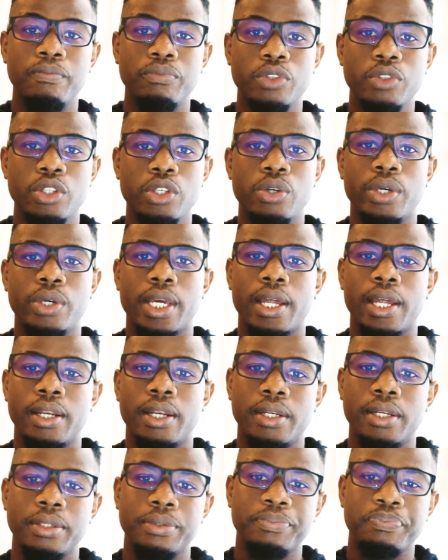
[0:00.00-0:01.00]
you
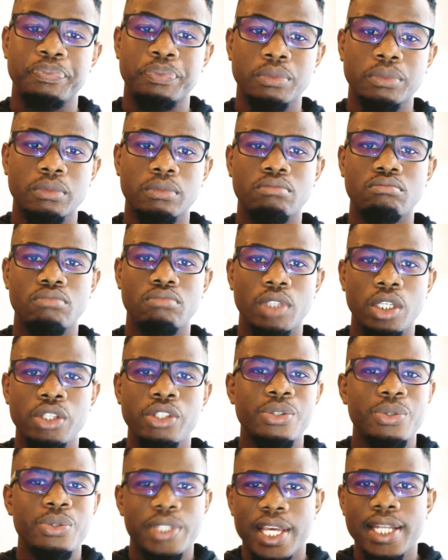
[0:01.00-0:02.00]
can
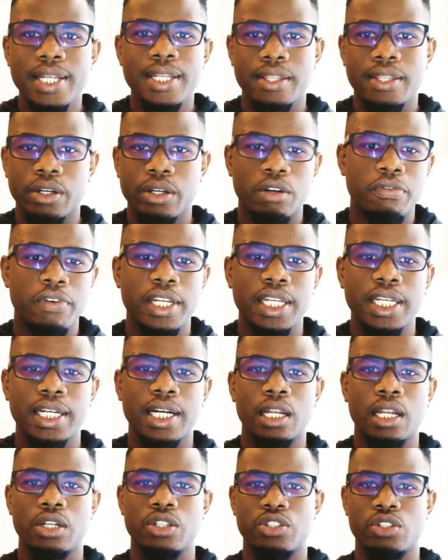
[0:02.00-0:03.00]
use anything of any
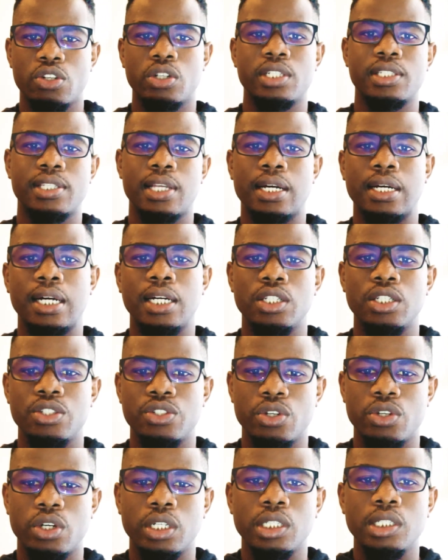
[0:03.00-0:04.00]
color as long as that color is
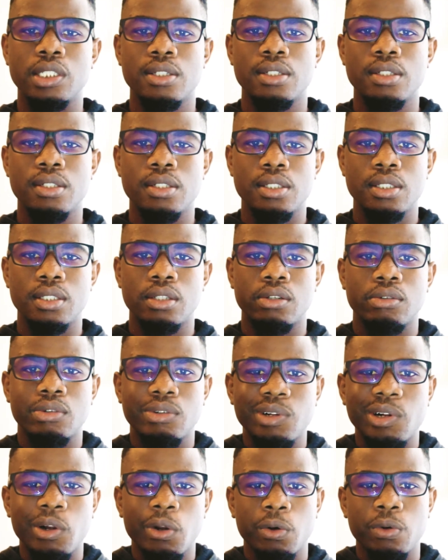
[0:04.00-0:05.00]
not
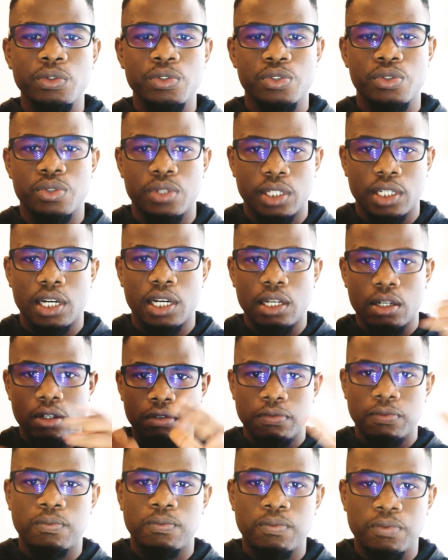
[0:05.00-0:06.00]
close to the color
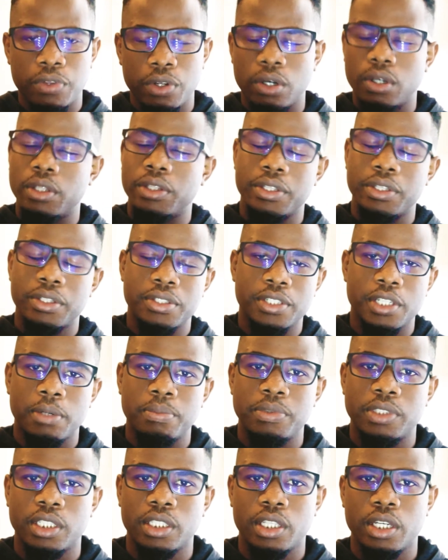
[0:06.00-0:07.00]
of the
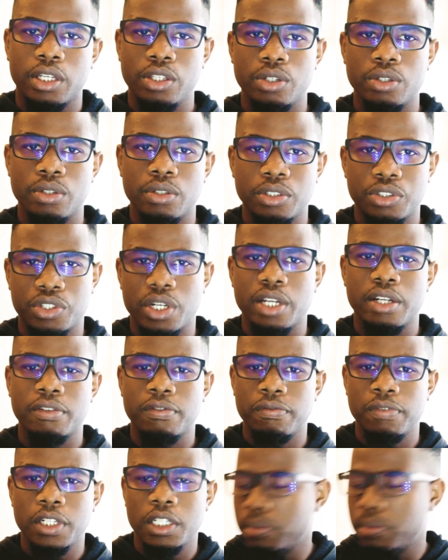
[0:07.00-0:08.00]
subject that you're trying to
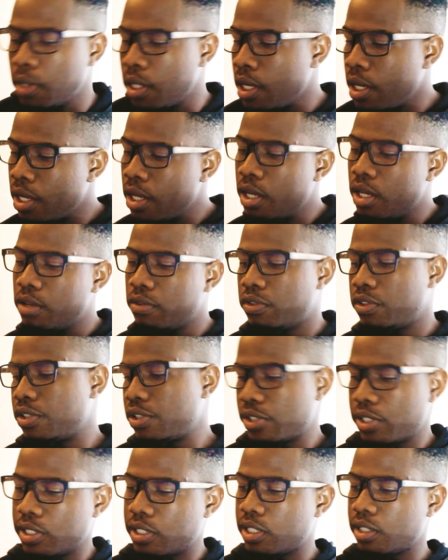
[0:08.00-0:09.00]
film. For
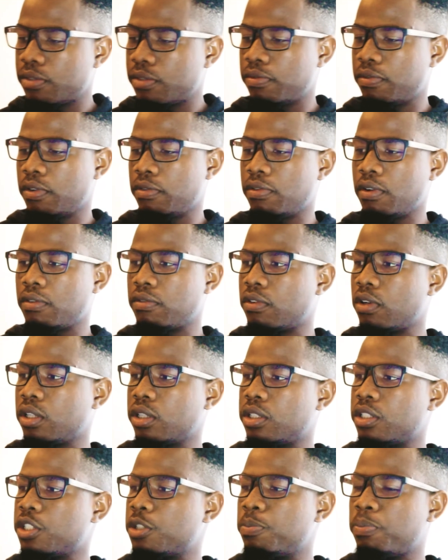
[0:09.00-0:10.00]
instance, if I've
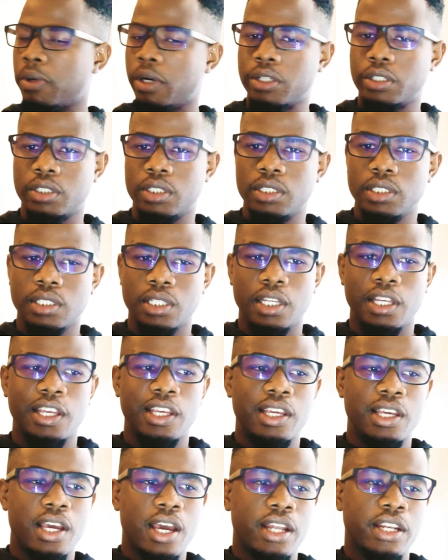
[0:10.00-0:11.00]
got this bottle
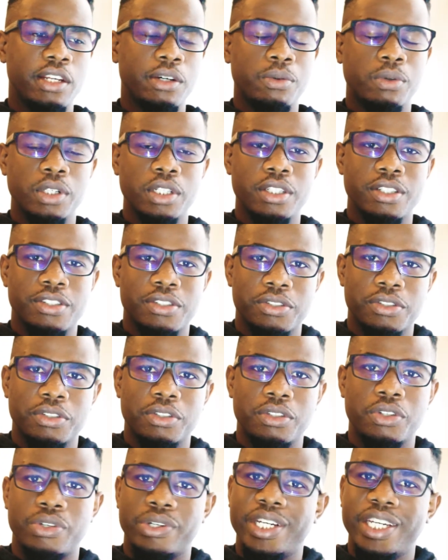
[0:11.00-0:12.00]
and it was
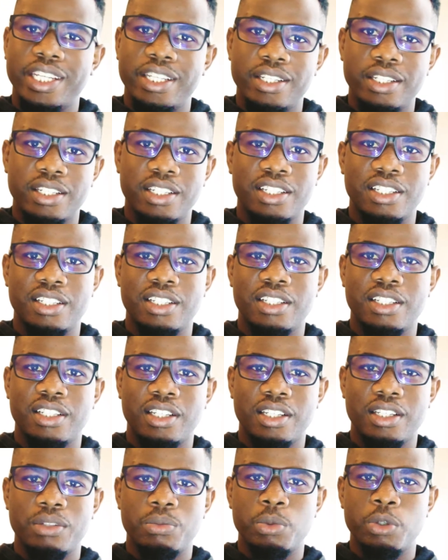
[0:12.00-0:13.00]
green,
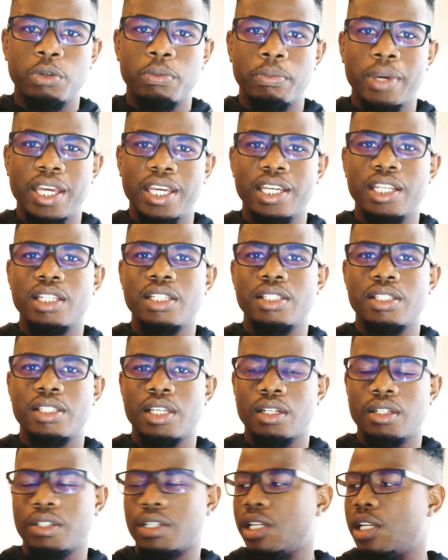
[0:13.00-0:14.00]
it wouldn't make any
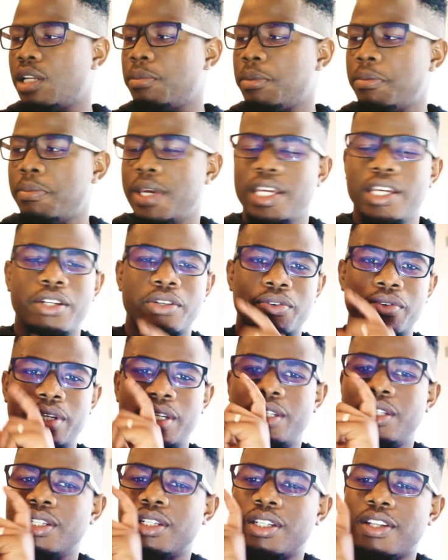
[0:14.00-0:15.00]
sense. Okay, let me make it
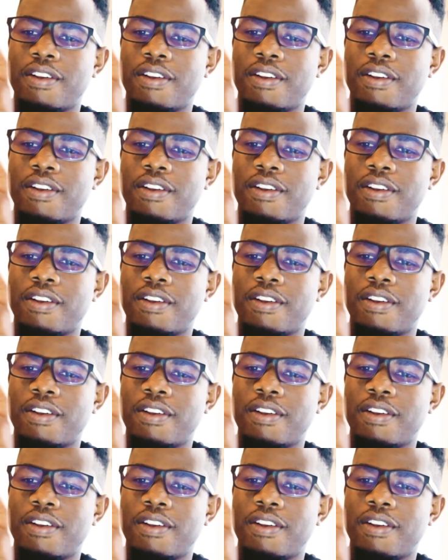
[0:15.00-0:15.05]
green.